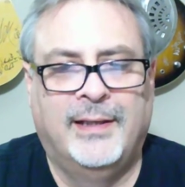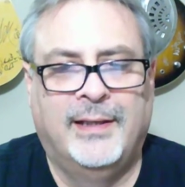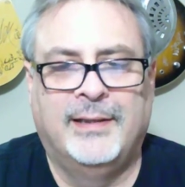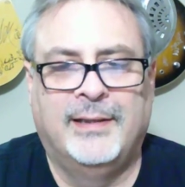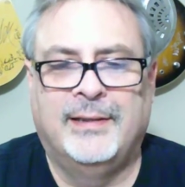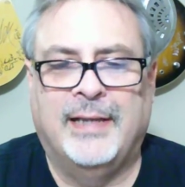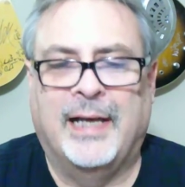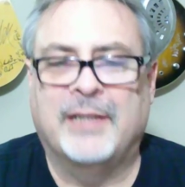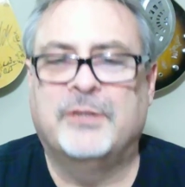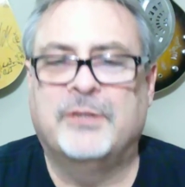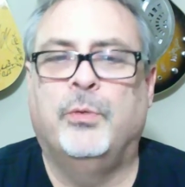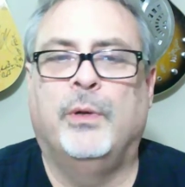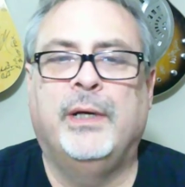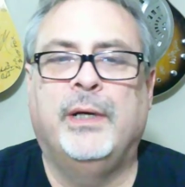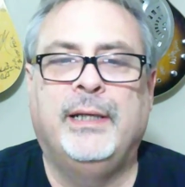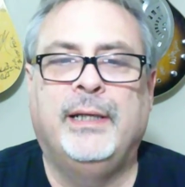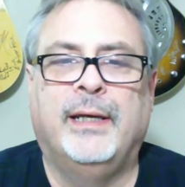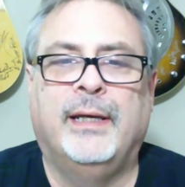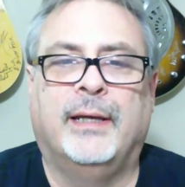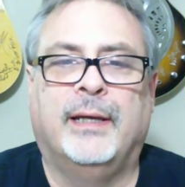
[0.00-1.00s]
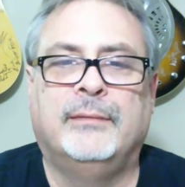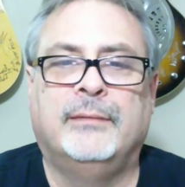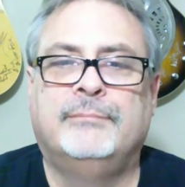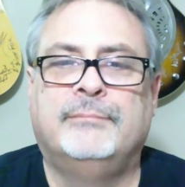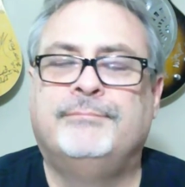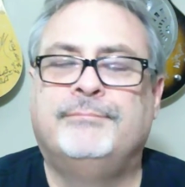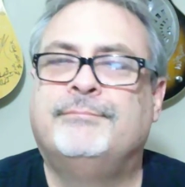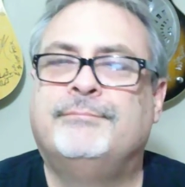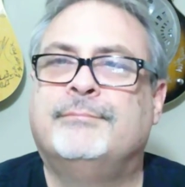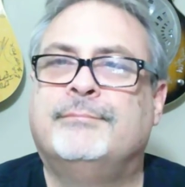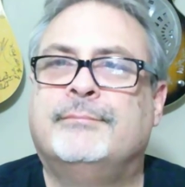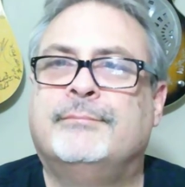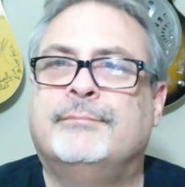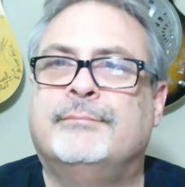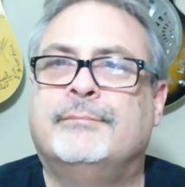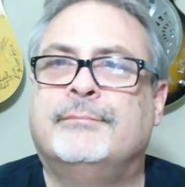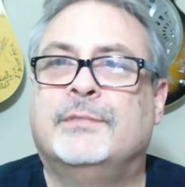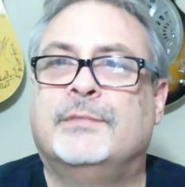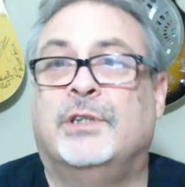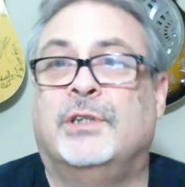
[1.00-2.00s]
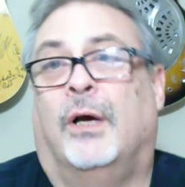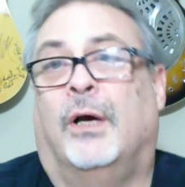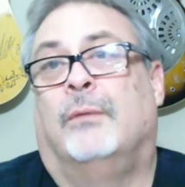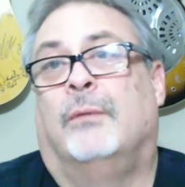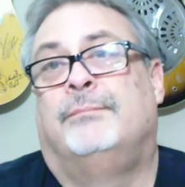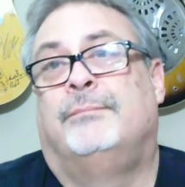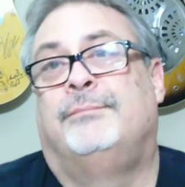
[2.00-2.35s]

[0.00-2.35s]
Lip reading: that's what he did. So